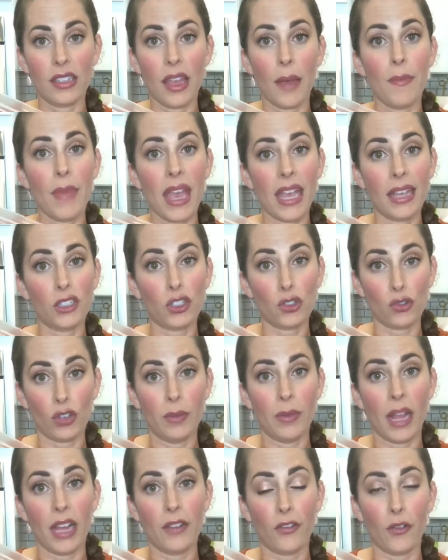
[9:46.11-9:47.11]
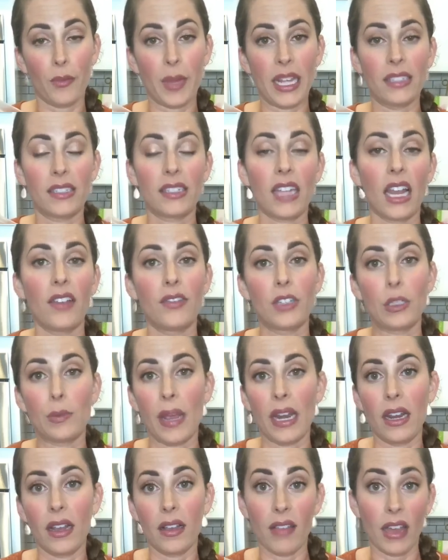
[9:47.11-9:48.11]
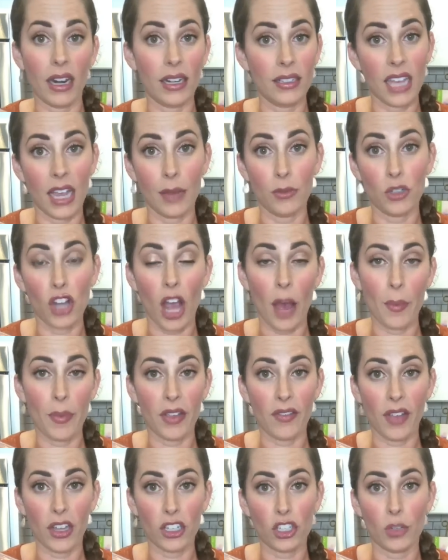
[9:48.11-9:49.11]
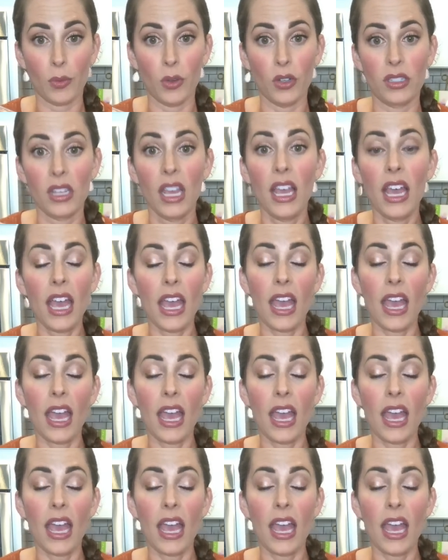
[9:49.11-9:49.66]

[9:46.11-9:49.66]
that make it streamlined for me instead of spending a lot of time chopping vegetables.